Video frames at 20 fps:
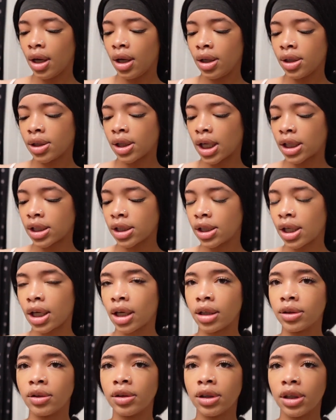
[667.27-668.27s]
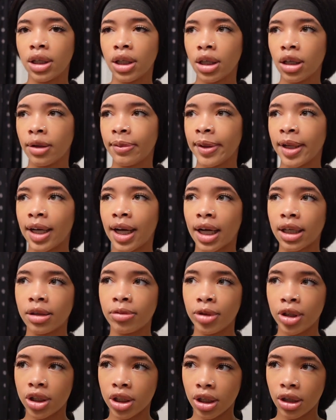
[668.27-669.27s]
So I just take a little bit of Got To
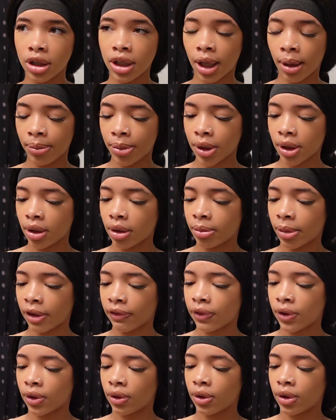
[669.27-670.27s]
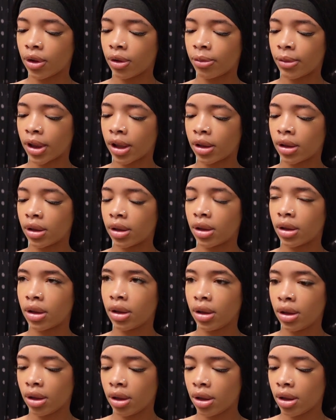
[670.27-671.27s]
Be gel and I put it on my phone,
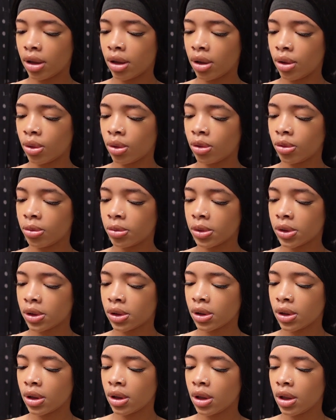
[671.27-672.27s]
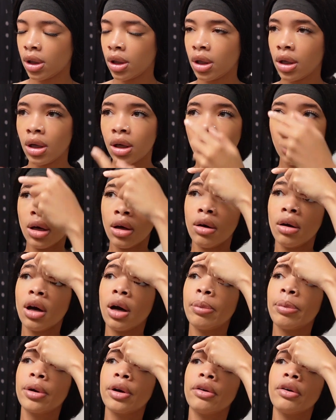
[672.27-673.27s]
oops. I
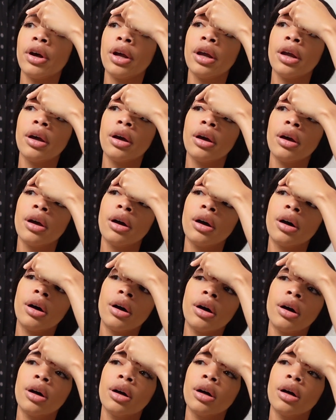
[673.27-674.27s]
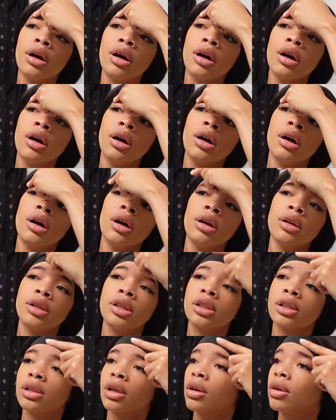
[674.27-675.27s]
put it right here.
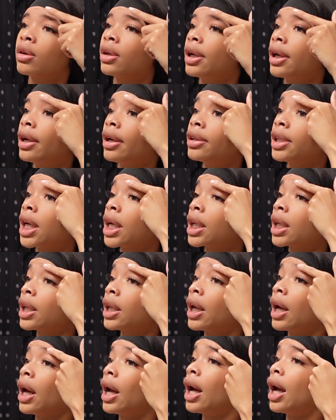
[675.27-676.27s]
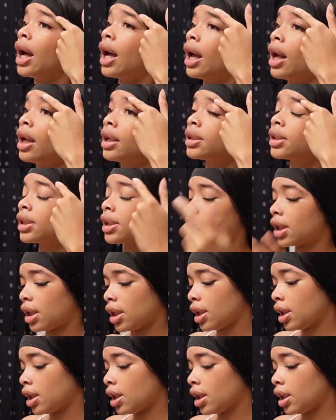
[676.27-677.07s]
Just on there like that.